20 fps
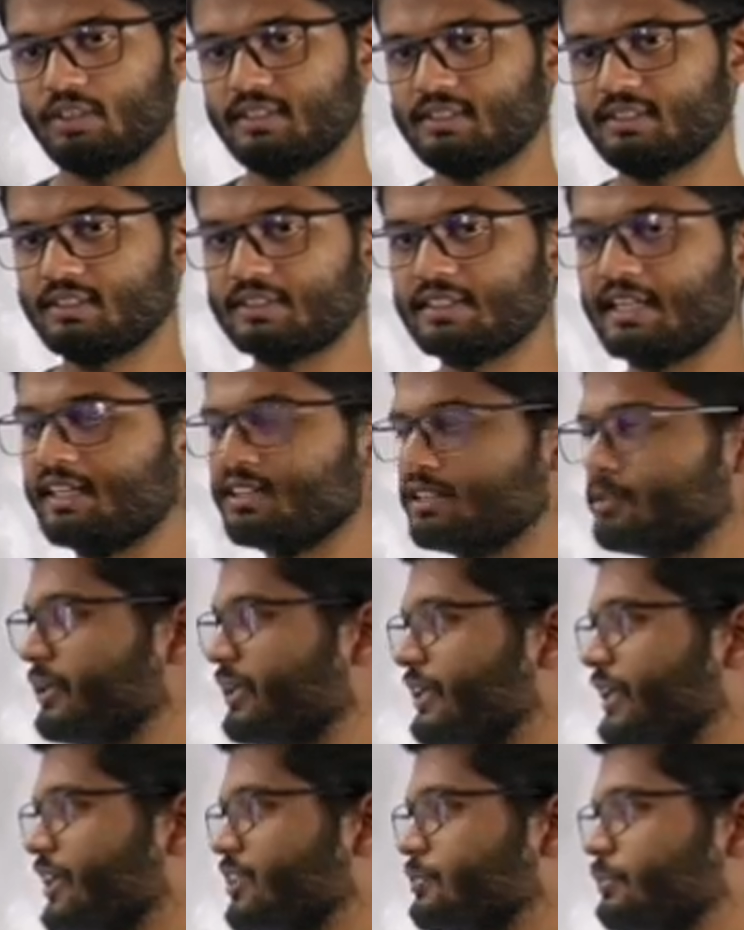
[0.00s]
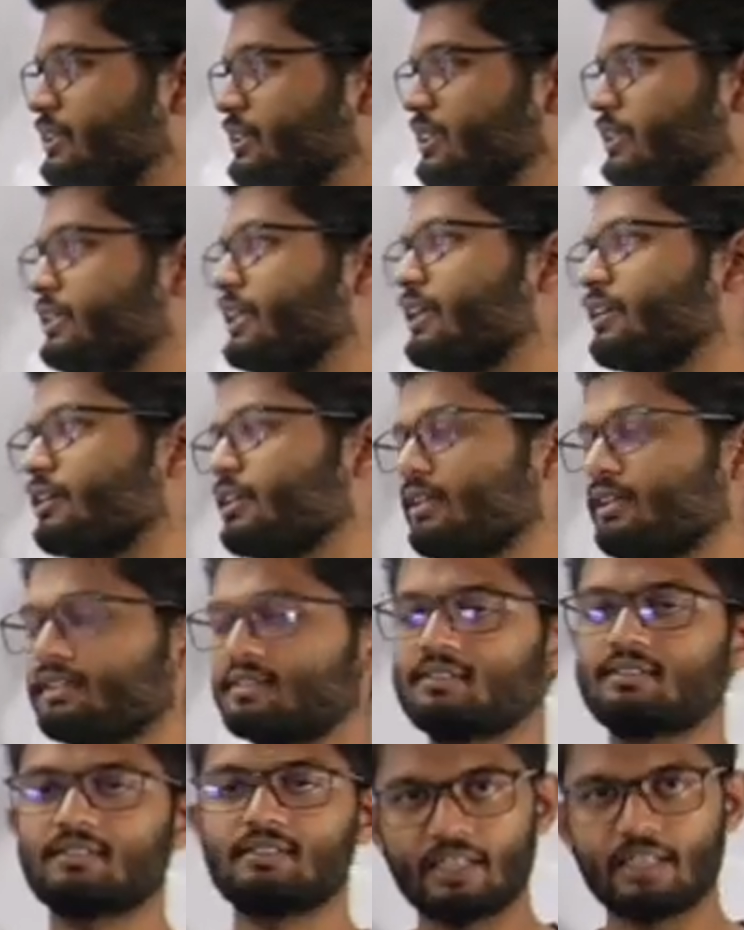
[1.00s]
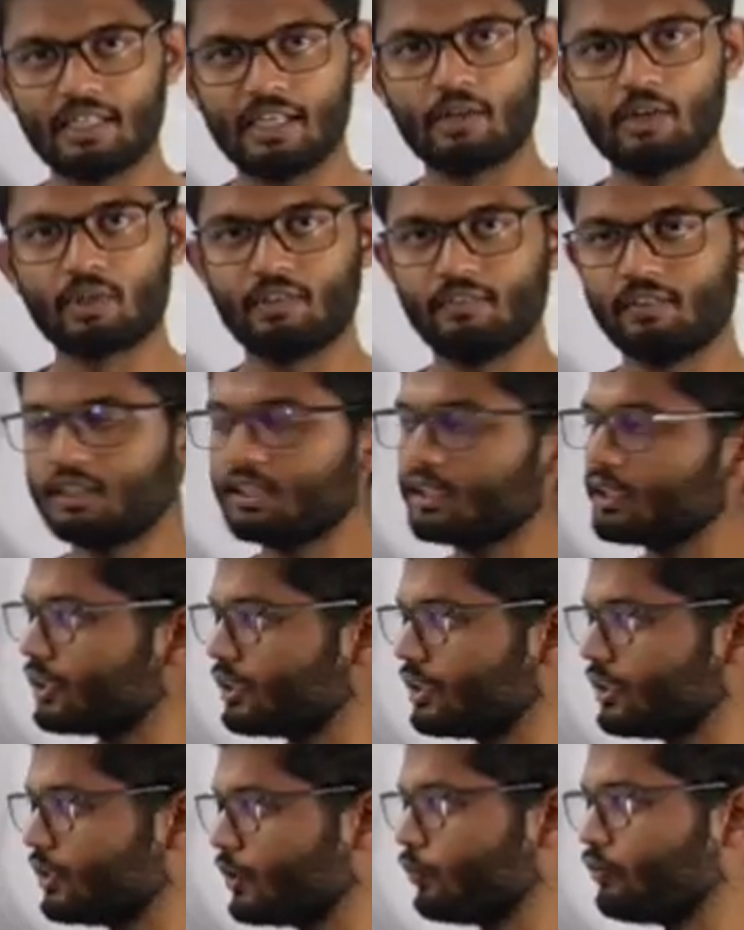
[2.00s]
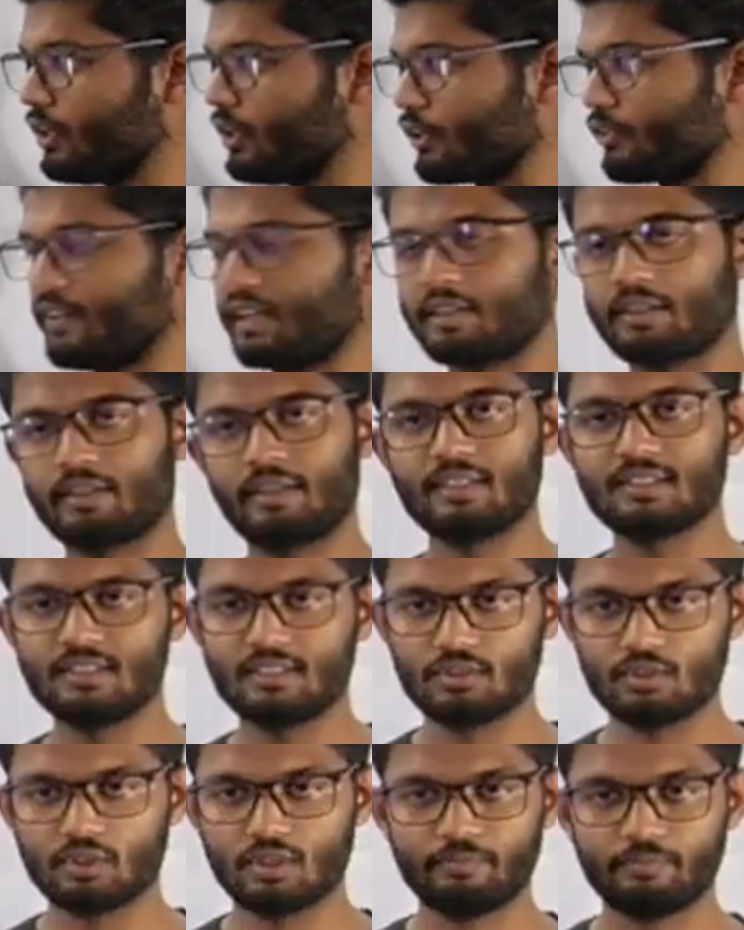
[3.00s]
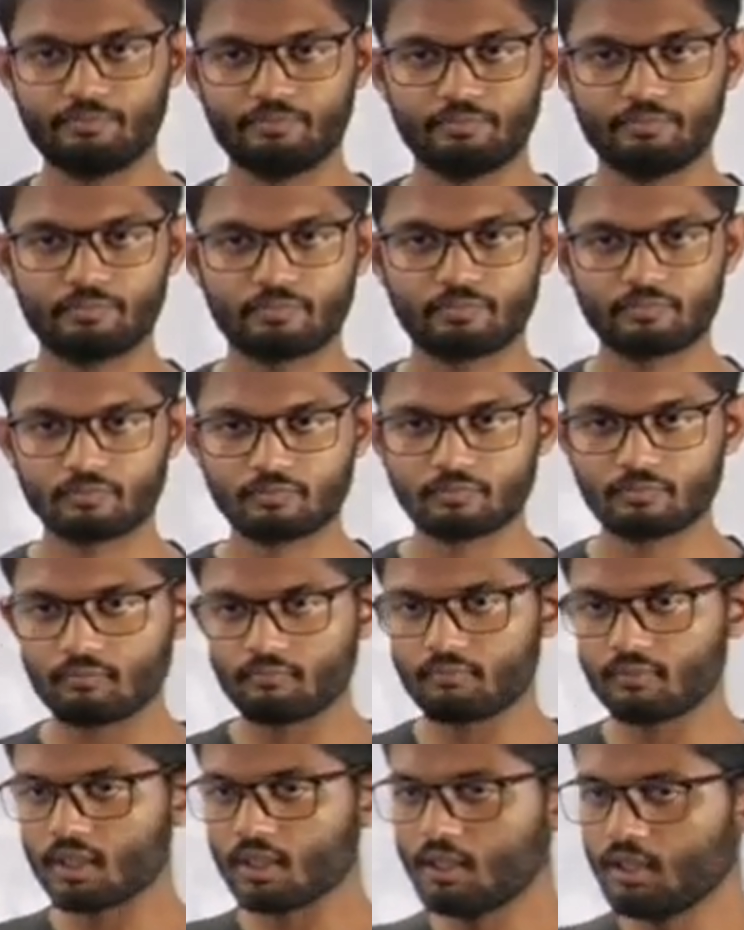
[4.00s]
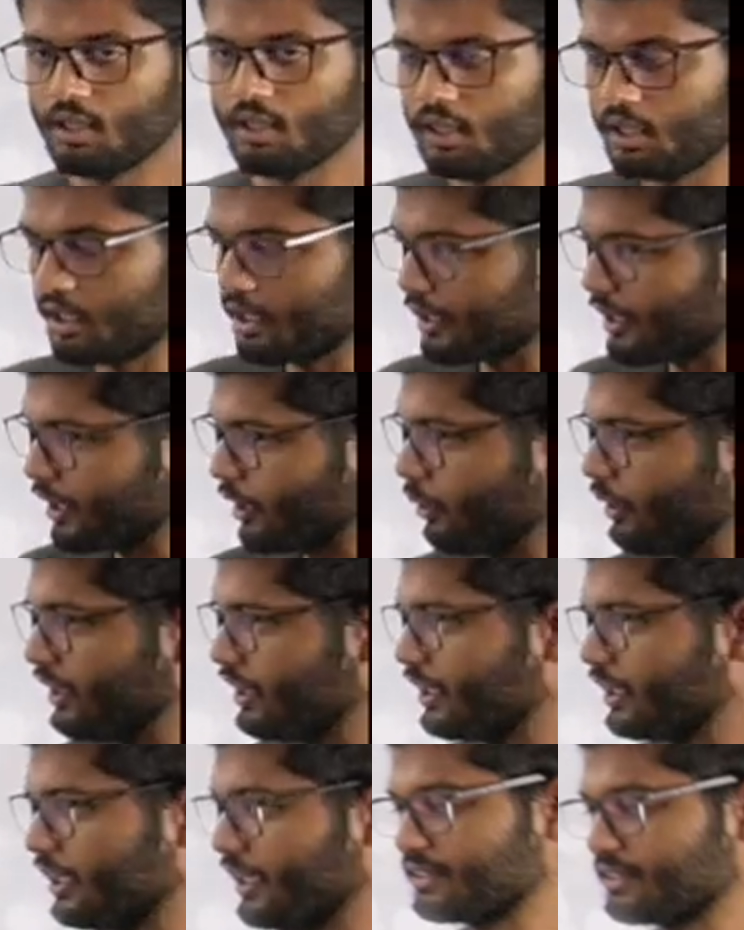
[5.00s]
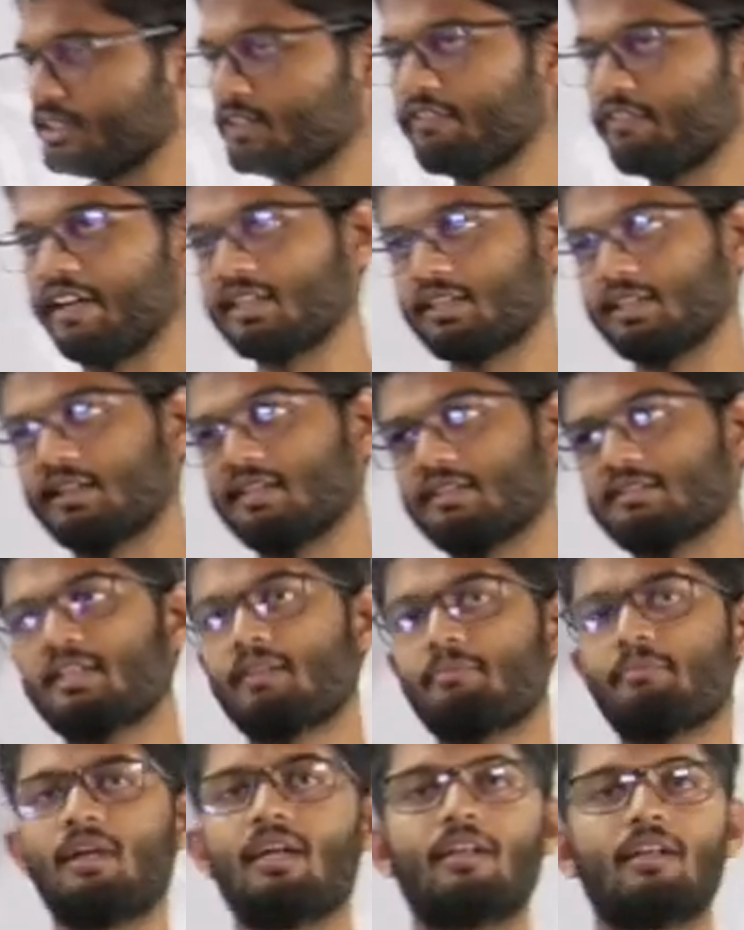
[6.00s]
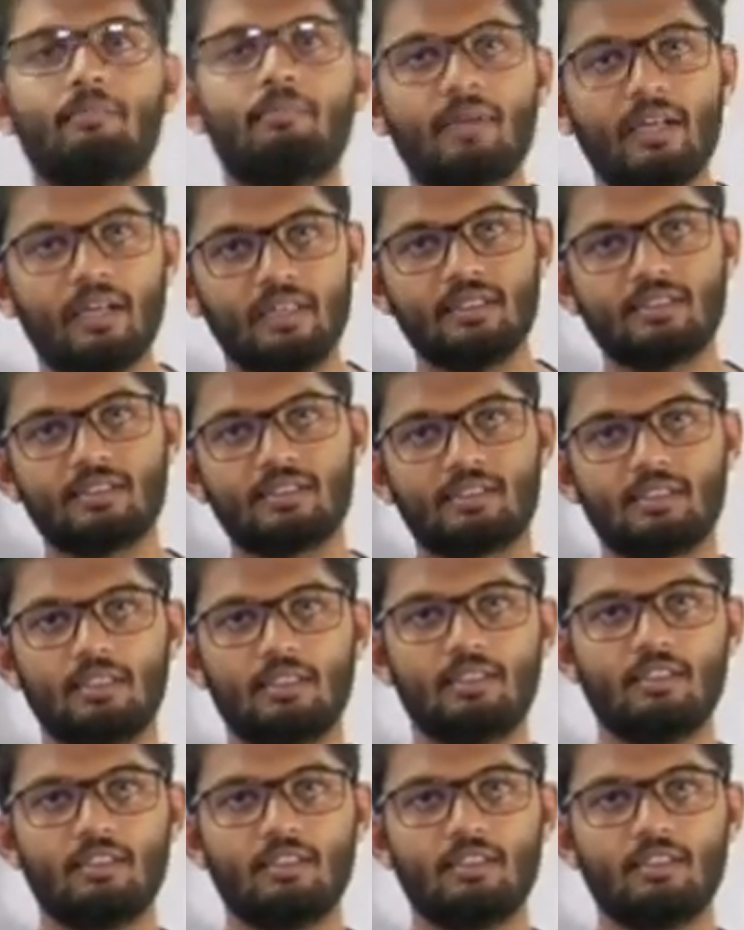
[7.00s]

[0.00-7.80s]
this is the algebraic expression that they have given. We have to factorize this one. Now in the lesson factors and multiples,